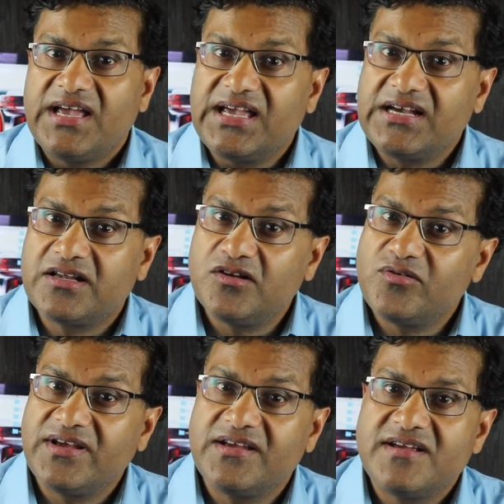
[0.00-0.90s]

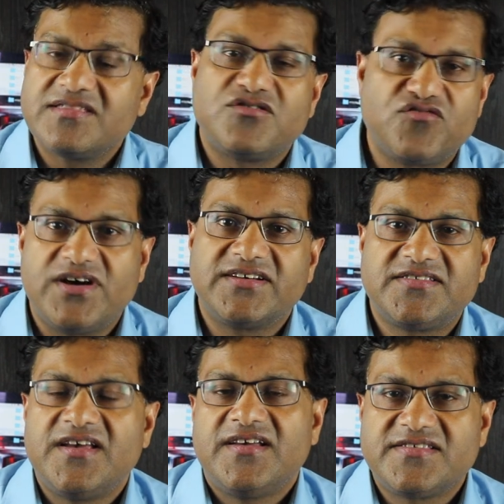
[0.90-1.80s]
including the
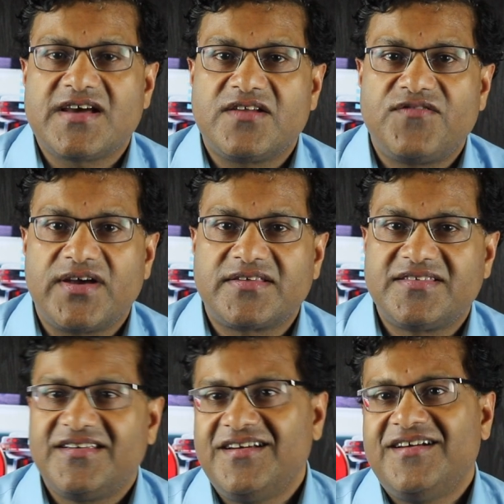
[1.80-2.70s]
drug's side
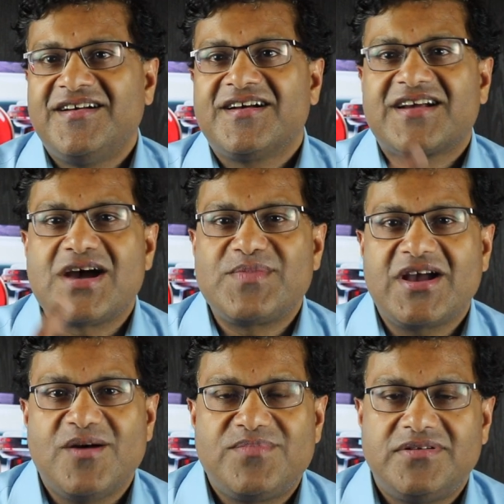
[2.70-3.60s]
effects.
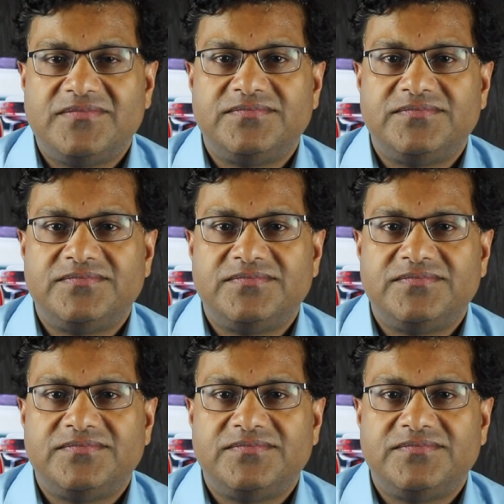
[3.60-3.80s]
Coming up.